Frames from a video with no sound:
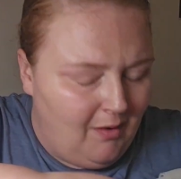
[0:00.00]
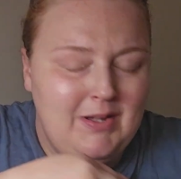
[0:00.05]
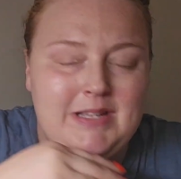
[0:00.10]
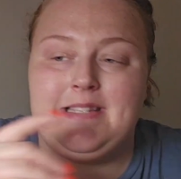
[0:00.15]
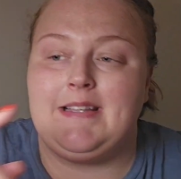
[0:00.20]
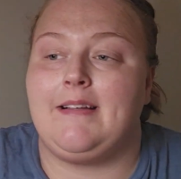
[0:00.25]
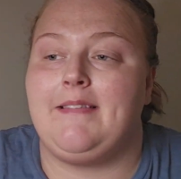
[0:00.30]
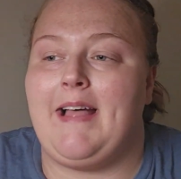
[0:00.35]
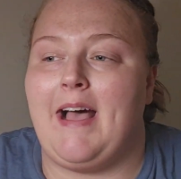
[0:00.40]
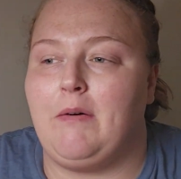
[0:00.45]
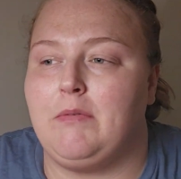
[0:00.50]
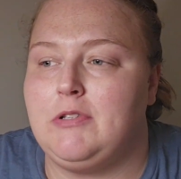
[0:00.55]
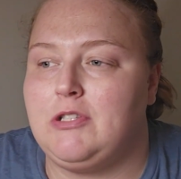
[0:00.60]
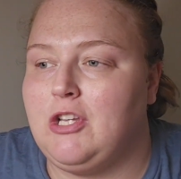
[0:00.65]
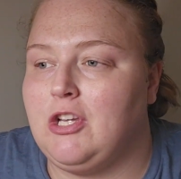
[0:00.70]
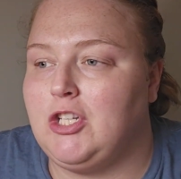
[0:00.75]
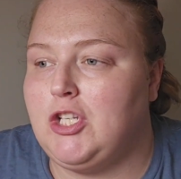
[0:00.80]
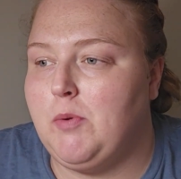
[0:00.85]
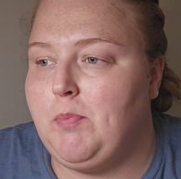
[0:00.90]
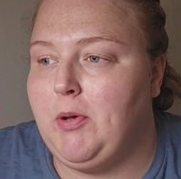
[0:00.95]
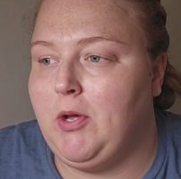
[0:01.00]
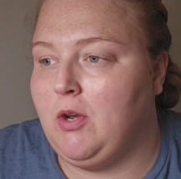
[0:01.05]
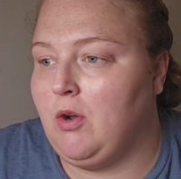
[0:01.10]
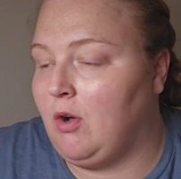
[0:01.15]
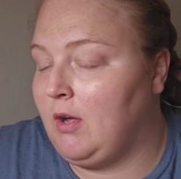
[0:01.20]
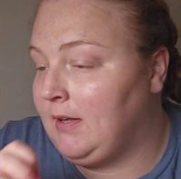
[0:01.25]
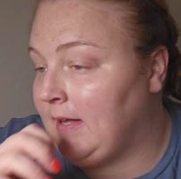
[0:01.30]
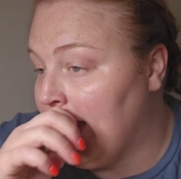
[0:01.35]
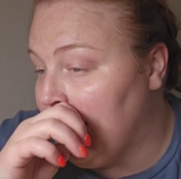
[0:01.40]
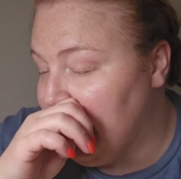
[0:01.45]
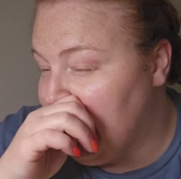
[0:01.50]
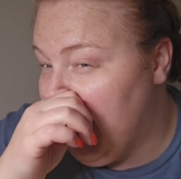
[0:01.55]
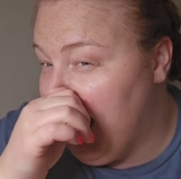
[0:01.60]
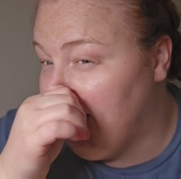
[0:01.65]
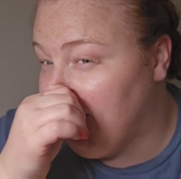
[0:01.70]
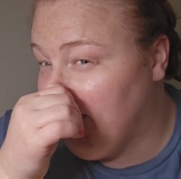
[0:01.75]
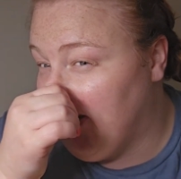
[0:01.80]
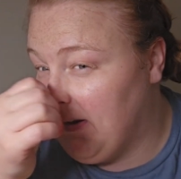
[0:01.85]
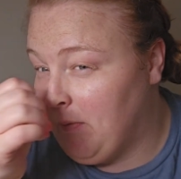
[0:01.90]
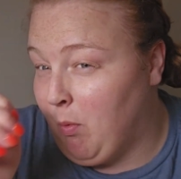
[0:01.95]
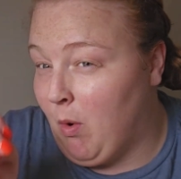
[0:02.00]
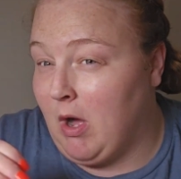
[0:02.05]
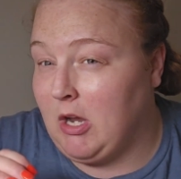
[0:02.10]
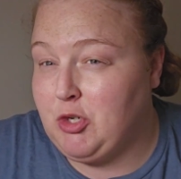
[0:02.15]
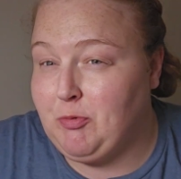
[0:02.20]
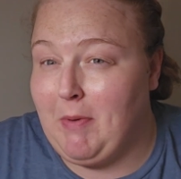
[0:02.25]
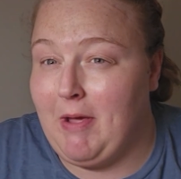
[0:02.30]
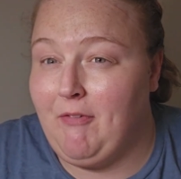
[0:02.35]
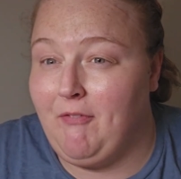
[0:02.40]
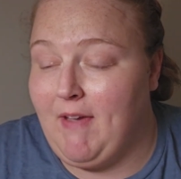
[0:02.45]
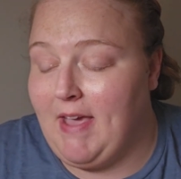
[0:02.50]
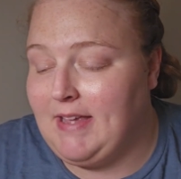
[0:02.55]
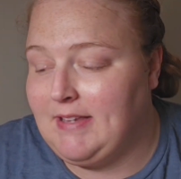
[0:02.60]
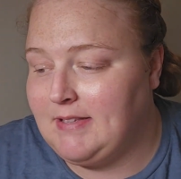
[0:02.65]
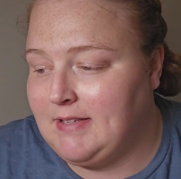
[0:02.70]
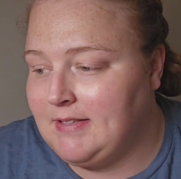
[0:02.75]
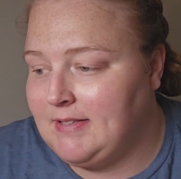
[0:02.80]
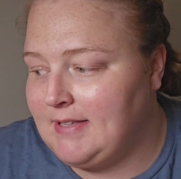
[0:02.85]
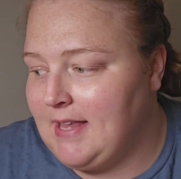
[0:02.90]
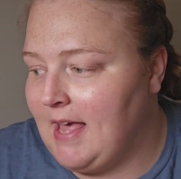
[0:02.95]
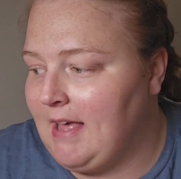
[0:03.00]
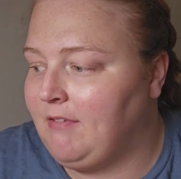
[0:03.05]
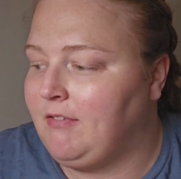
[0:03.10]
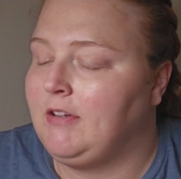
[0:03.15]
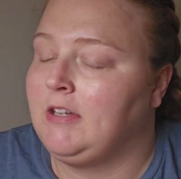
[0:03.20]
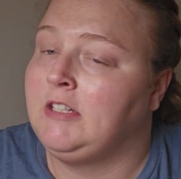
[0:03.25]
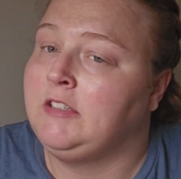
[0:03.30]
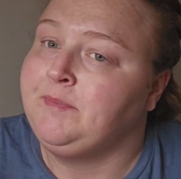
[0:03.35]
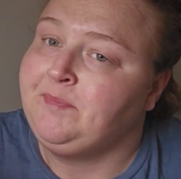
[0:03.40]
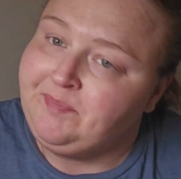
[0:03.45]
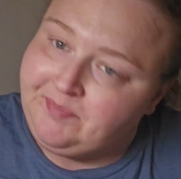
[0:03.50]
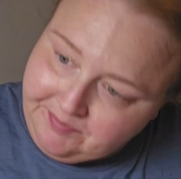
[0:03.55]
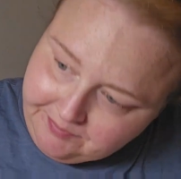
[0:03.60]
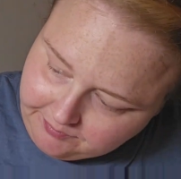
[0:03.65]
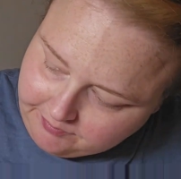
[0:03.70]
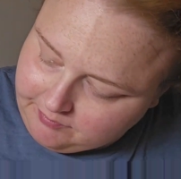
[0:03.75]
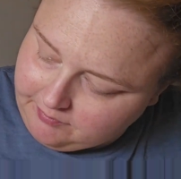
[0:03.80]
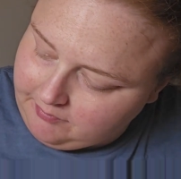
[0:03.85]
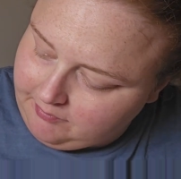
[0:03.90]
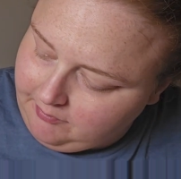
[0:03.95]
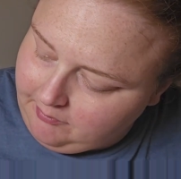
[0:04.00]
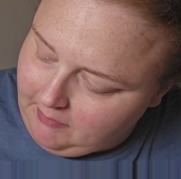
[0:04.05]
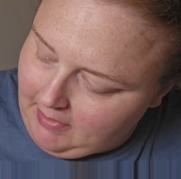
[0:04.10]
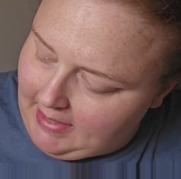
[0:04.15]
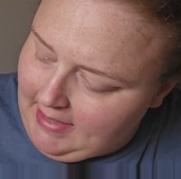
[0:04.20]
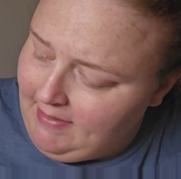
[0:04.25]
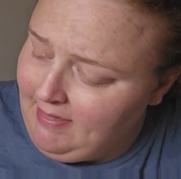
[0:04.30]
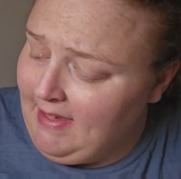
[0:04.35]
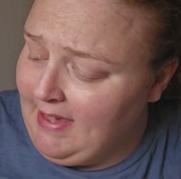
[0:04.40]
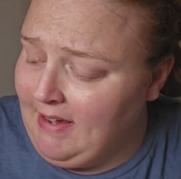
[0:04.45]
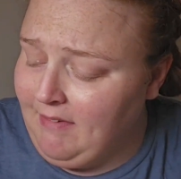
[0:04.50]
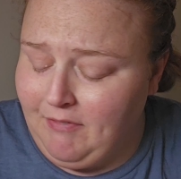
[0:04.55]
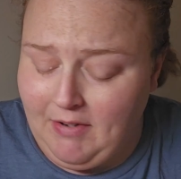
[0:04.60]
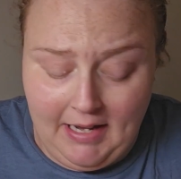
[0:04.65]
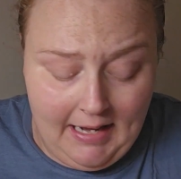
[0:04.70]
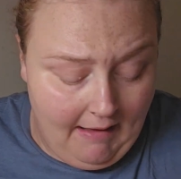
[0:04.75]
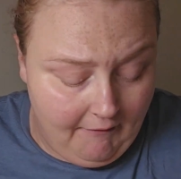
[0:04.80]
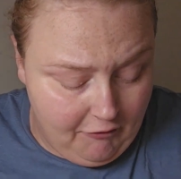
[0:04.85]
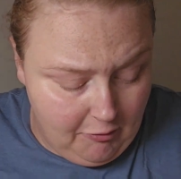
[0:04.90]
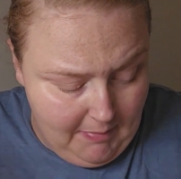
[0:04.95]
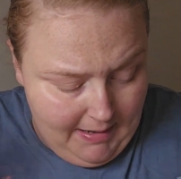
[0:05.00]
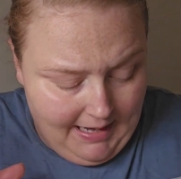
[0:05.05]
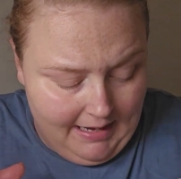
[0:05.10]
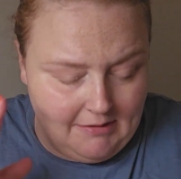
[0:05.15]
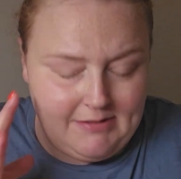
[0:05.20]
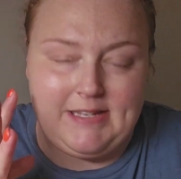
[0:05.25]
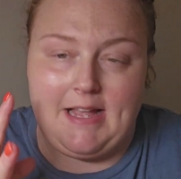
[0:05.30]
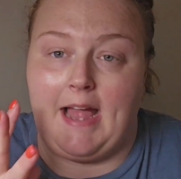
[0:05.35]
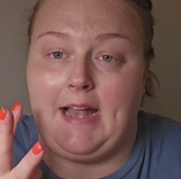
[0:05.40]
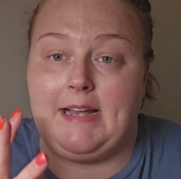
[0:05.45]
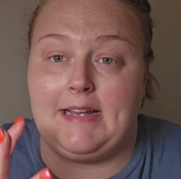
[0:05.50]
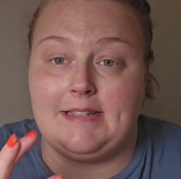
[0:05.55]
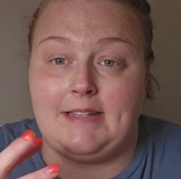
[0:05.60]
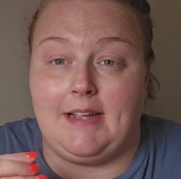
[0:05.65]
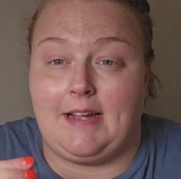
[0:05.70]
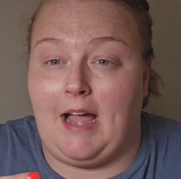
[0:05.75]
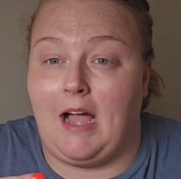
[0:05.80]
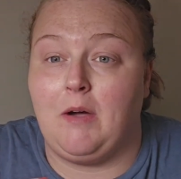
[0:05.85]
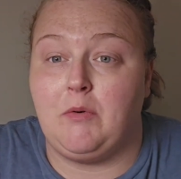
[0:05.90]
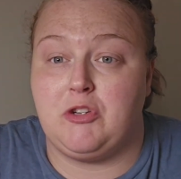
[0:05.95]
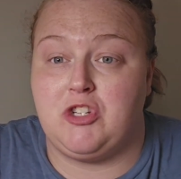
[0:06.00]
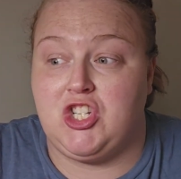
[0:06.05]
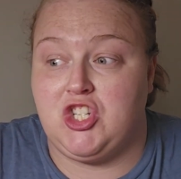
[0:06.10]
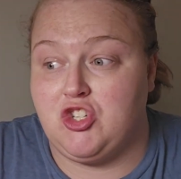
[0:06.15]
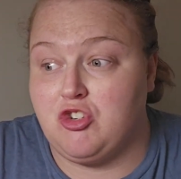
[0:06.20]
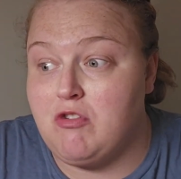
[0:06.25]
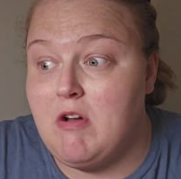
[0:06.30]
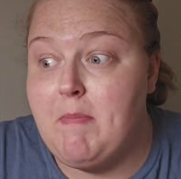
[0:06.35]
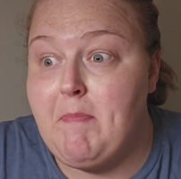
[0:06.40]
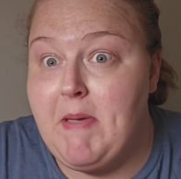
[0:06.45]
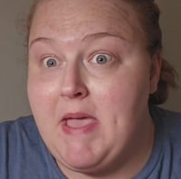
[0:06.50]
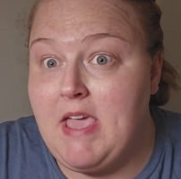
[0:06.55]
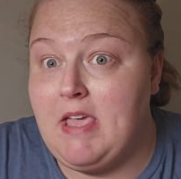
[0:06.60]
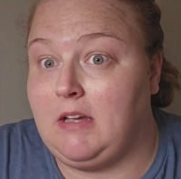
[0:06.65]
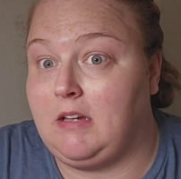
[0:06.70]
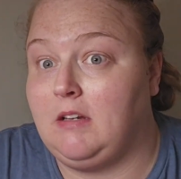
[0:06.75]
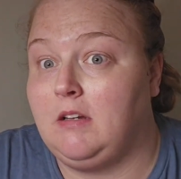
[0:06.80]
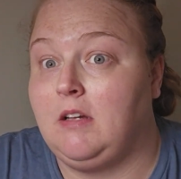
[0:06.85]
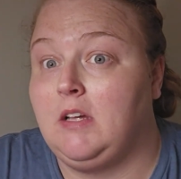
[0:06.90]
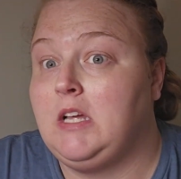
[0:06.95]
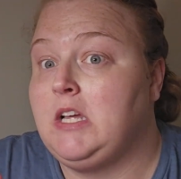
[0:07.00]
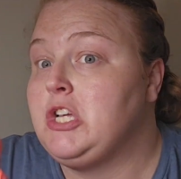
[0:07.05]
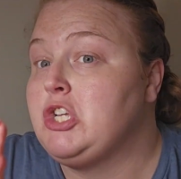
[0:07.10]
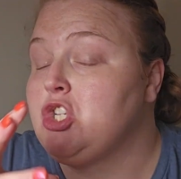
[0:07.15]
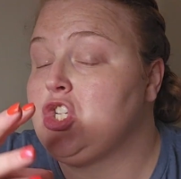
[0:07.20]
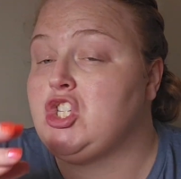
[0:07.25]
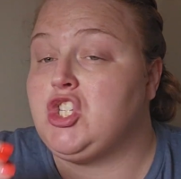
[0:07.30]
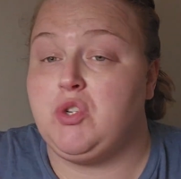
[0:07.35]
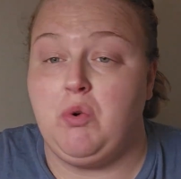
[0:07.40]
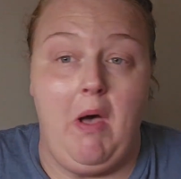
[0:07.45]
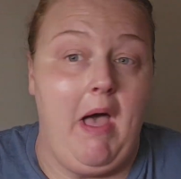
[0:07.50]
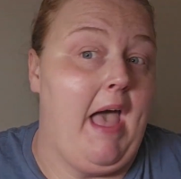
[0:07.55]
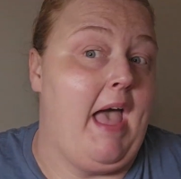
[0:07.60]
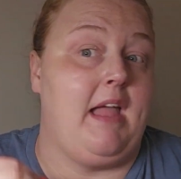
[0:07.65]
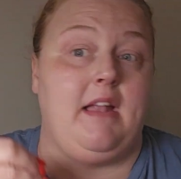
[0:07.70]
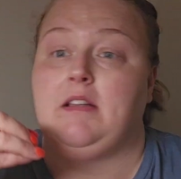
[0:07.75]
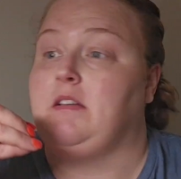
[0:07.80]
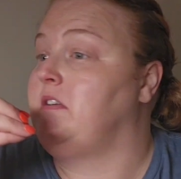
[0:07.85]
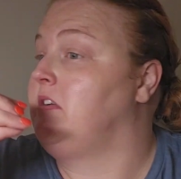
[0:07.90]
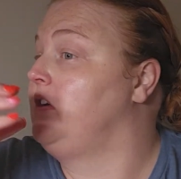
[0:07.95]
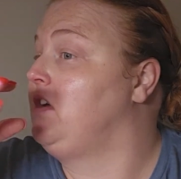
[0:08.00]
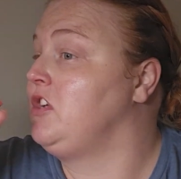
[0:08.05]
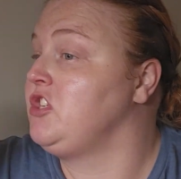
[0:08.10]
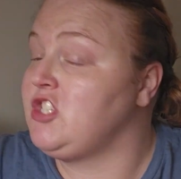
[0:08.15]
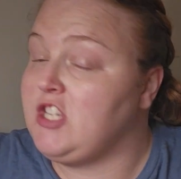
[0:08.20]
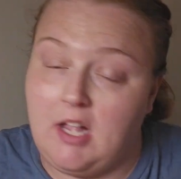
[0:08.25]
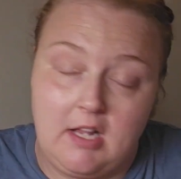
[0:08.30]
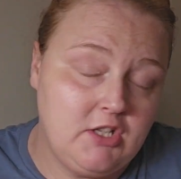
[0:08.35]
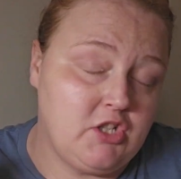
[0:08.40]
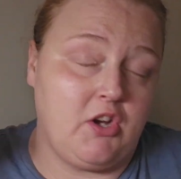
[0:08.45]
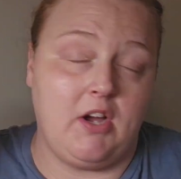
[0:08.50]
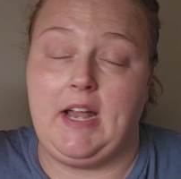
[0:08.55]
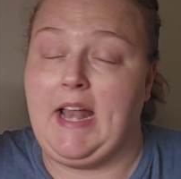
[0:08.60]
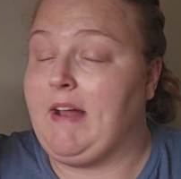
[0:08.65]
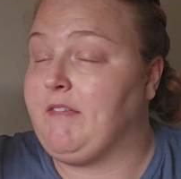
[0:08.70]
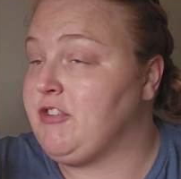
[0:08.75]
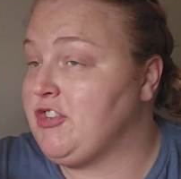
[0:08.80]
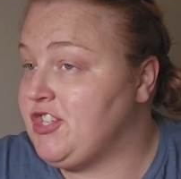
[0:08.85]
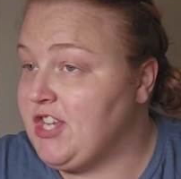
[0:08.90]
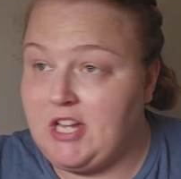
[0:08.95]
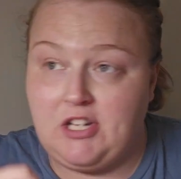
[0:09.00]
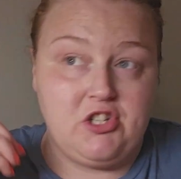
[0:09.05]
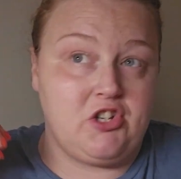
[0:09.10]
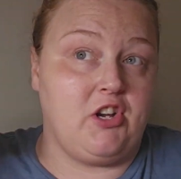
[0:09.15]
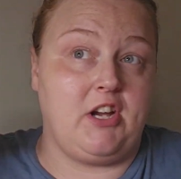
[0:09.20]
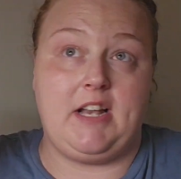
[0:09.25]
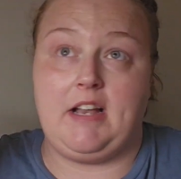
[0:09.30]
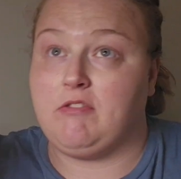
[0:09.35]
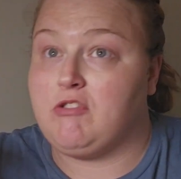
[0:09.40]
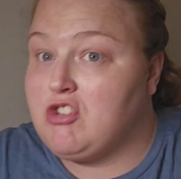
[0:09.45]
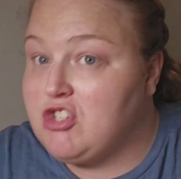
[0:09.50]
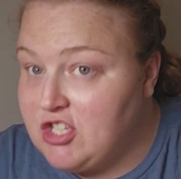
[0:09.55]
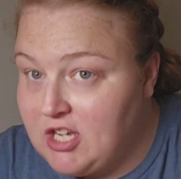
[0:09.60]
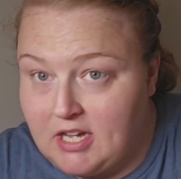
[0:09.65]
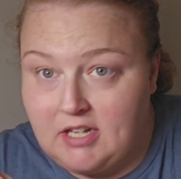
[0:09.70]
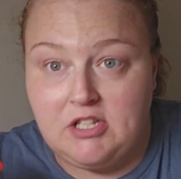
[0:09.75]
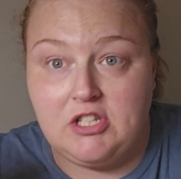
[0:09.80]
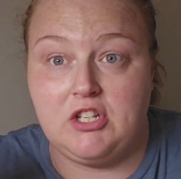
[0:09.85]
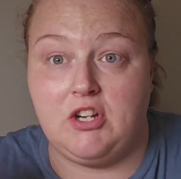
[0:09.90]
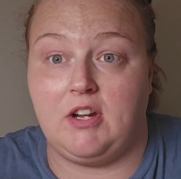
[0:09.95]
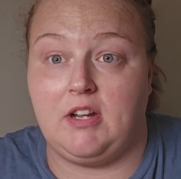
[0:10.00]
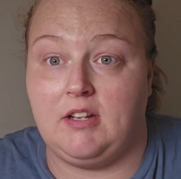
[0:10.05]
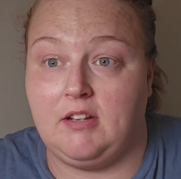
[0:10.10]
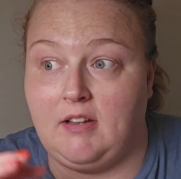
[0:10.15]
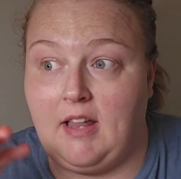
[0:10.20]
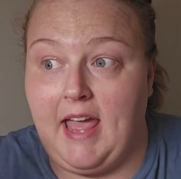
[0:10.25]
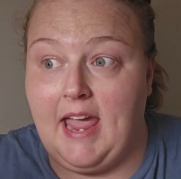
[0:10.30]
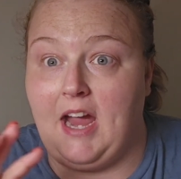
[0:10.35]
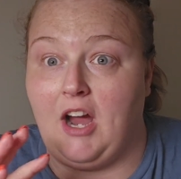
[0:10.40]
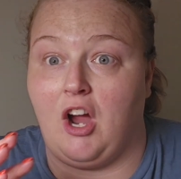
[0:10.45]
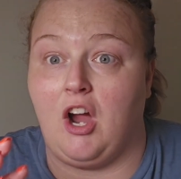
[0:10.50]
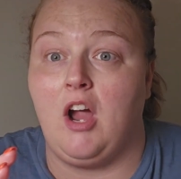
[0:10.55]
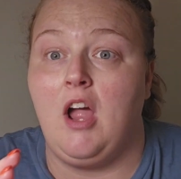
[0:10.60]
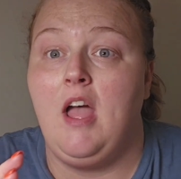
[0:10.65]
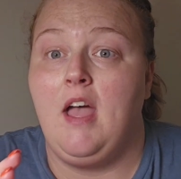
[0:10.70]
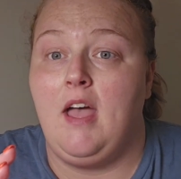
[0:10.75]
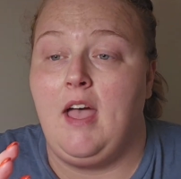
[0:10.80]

always thought that was good to put on, like, after I'd washed my face and stuff in the evening after being outside because, like, I was stripping sweat, sunscreen after sunscreen after sunscreen layer.